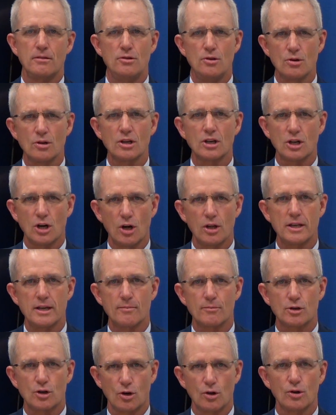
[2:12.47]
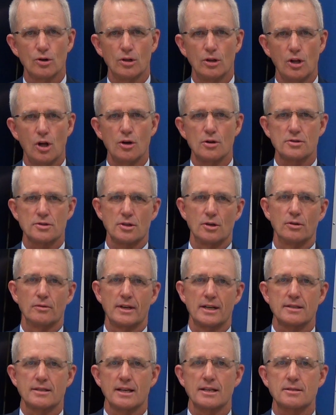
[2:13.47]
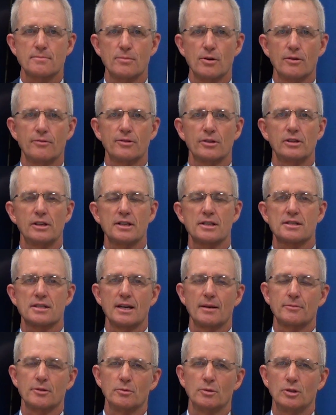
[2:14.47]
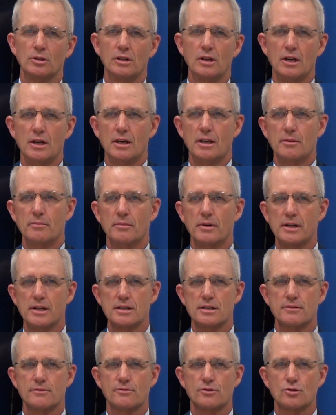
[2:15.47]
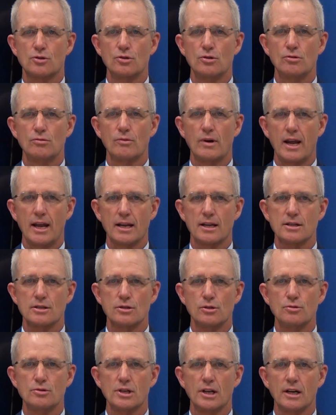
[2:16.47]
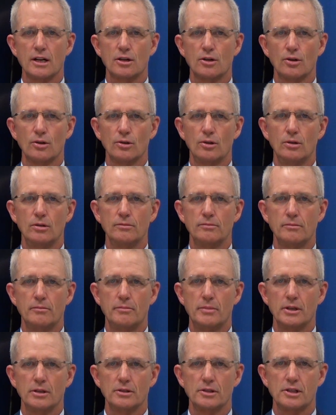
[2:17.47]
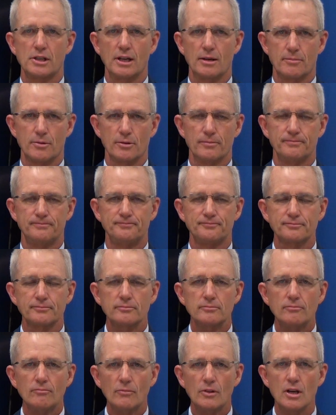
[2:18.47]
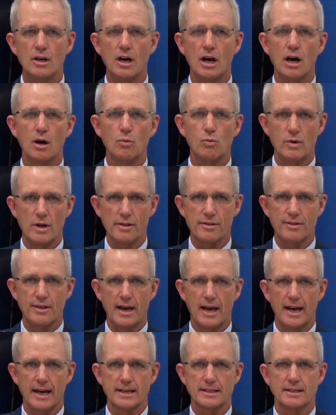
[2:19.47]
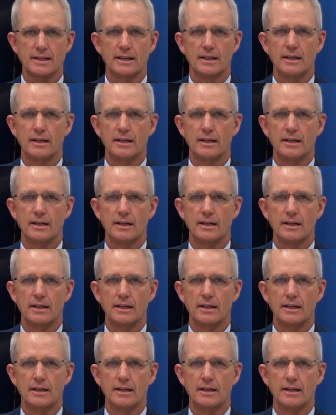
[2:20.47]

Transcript: You can call him Colonel also, that's perfectly acceptable, but his true rank is Lieutenant Colonel Bill DeKemper. With that,